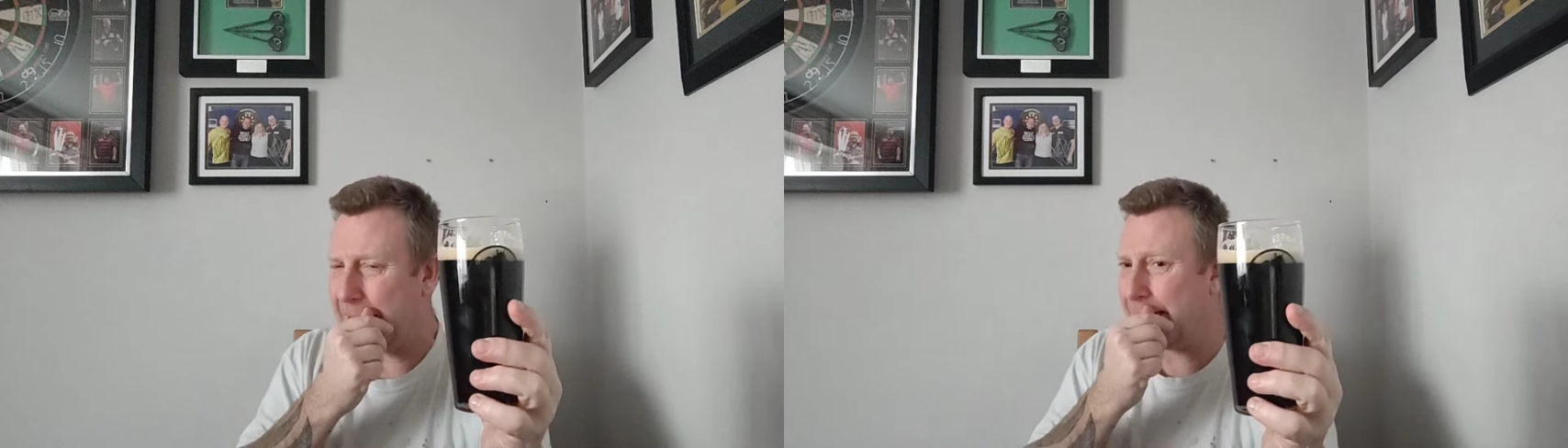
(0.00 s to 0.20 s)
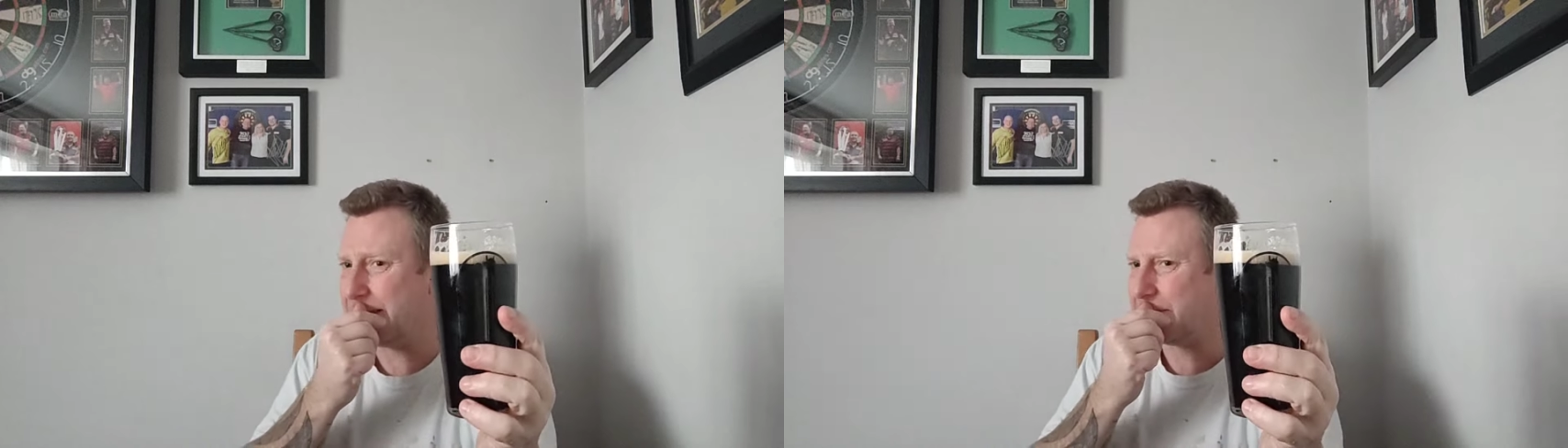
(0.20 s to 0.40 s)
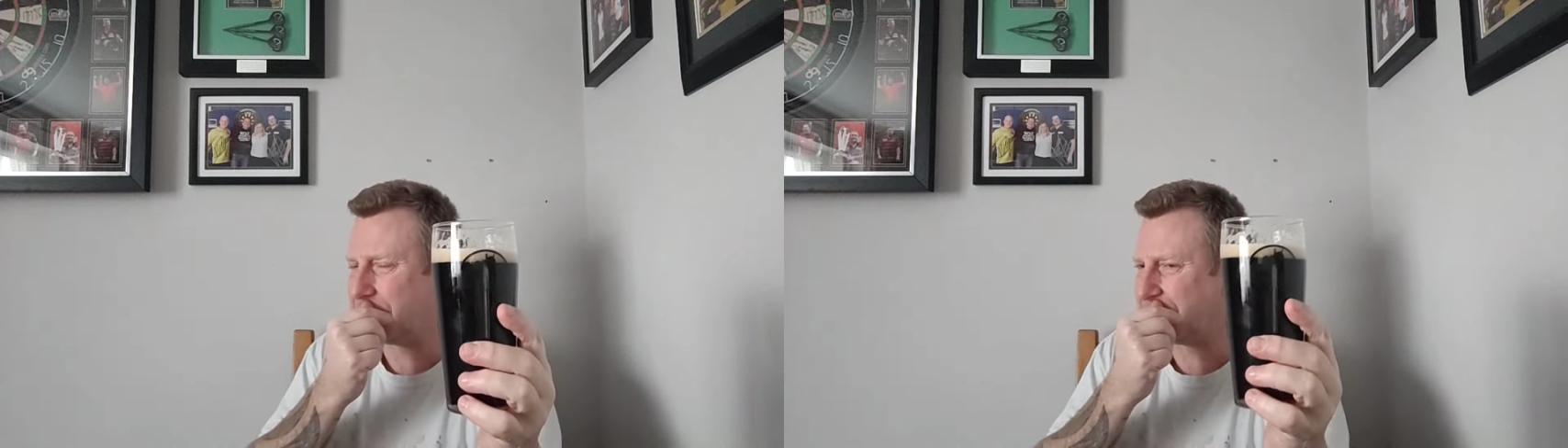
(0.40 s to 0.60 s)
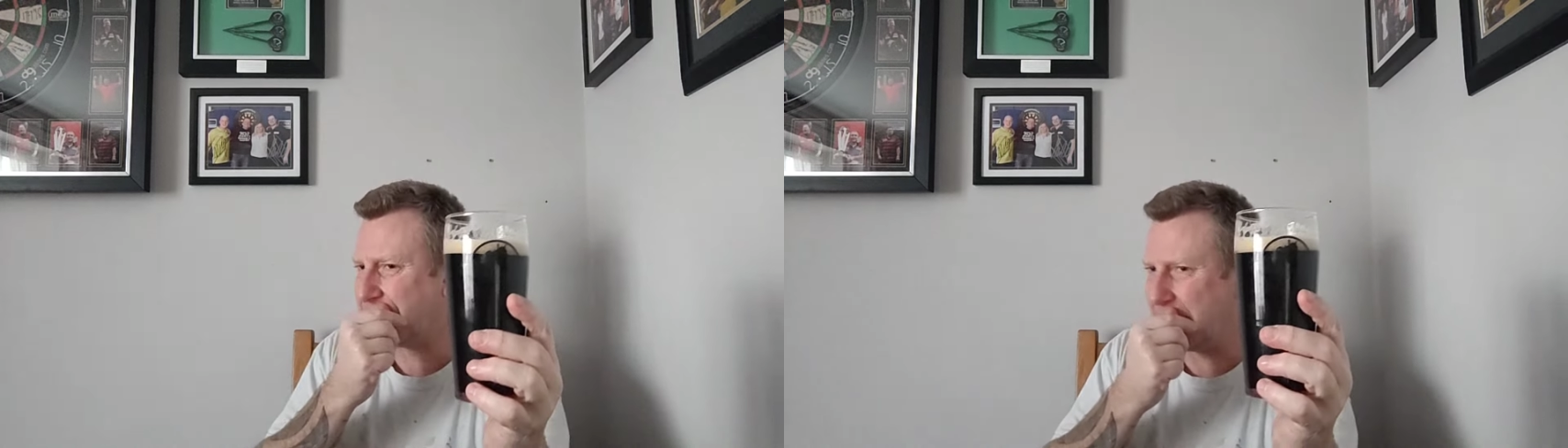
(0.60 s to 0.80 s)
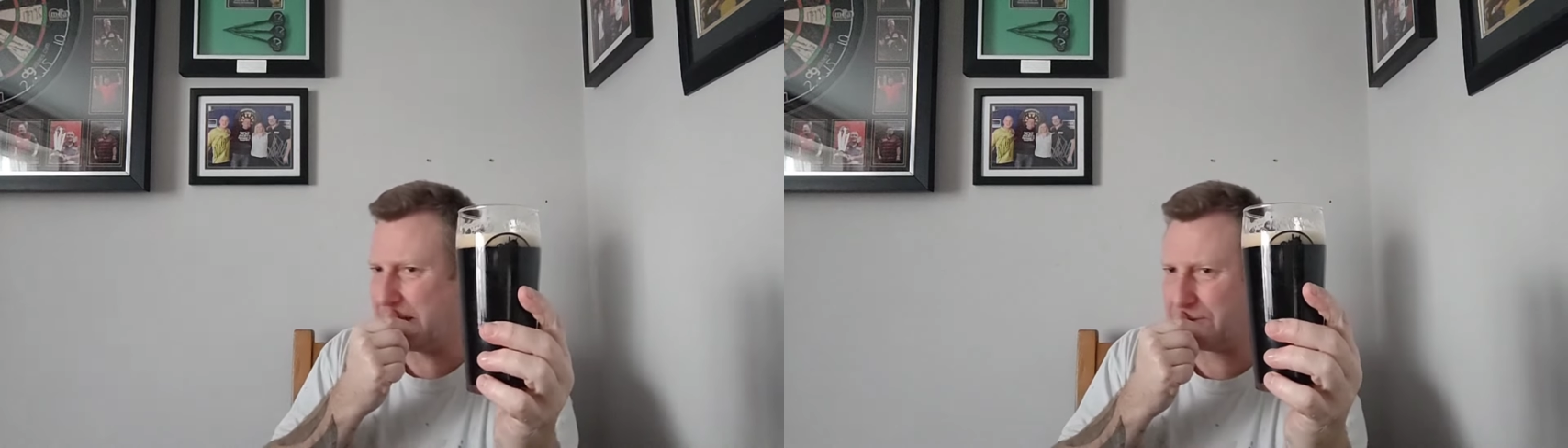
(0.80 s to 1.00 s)
Yeah,
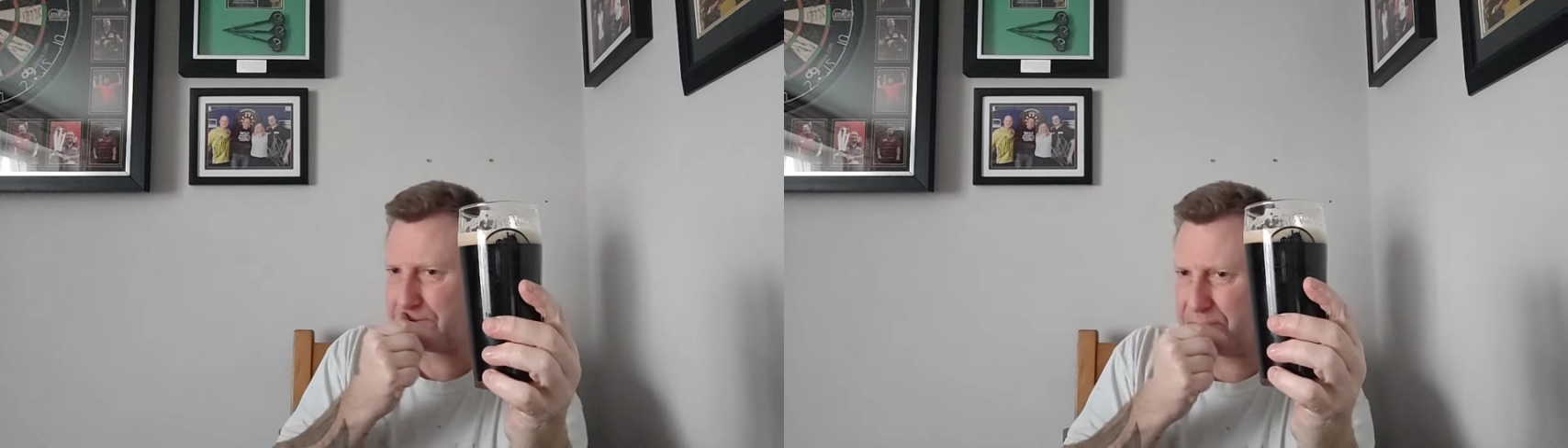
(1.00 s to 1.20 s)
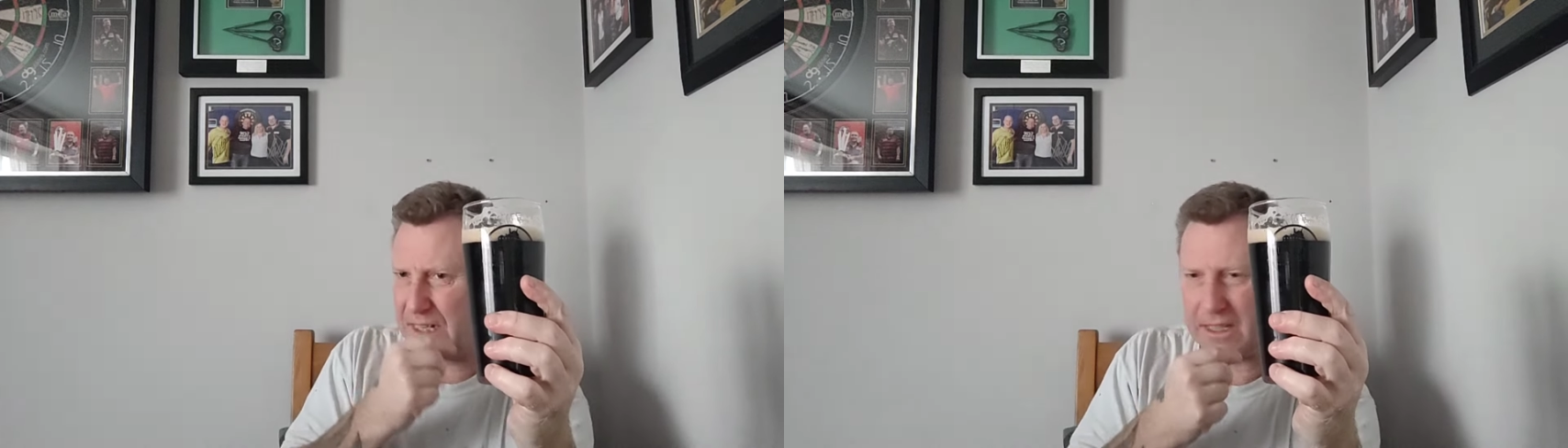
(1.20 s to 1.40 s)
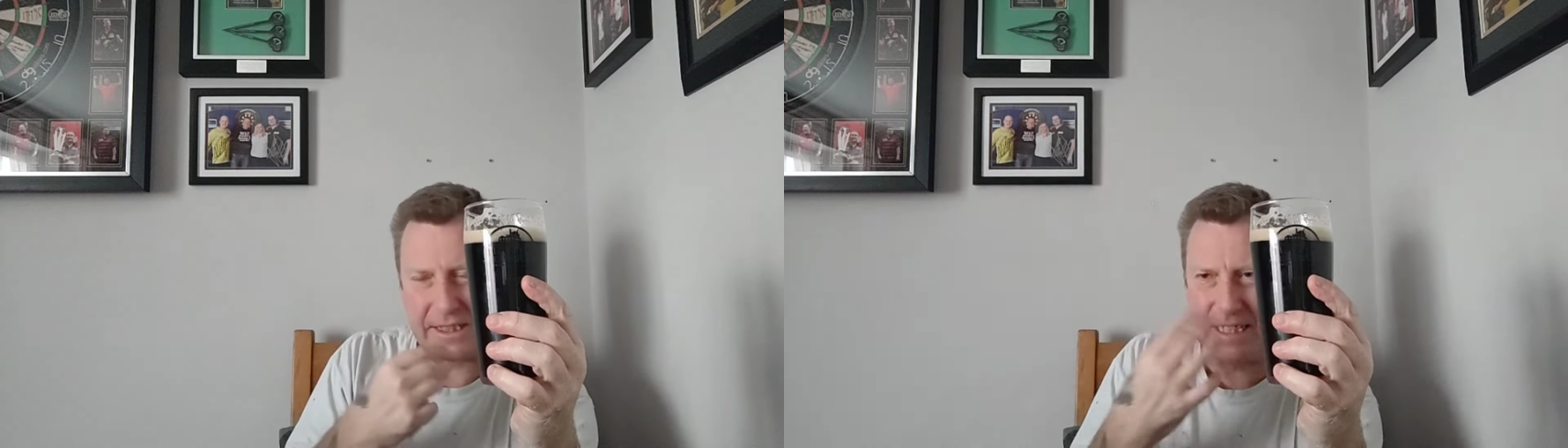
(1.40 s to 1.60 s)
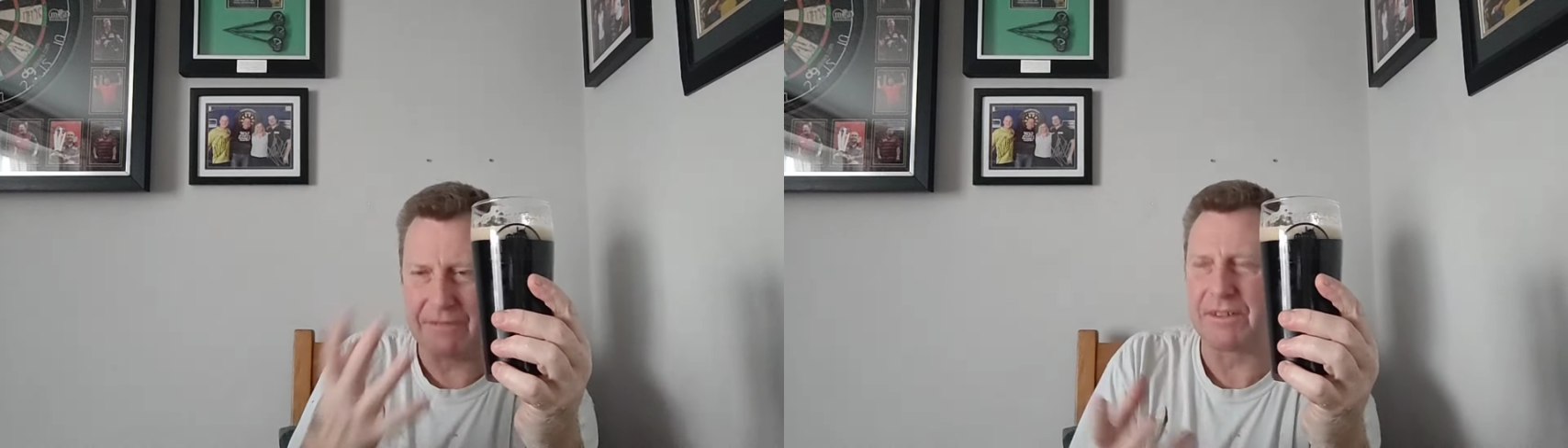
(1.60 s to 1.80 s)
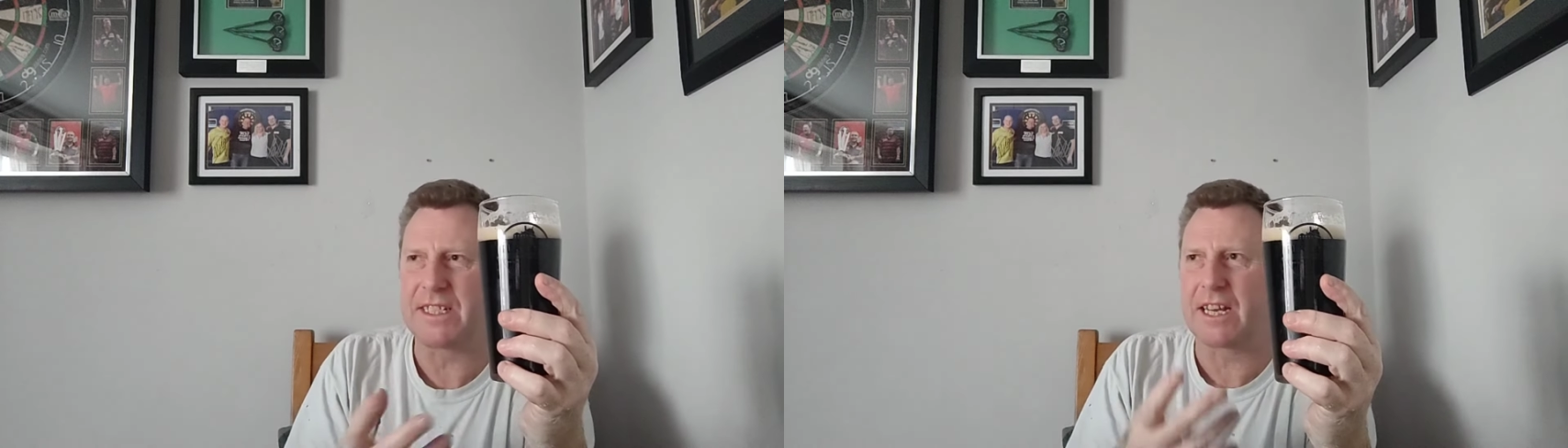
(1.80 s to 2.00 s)
I can definitely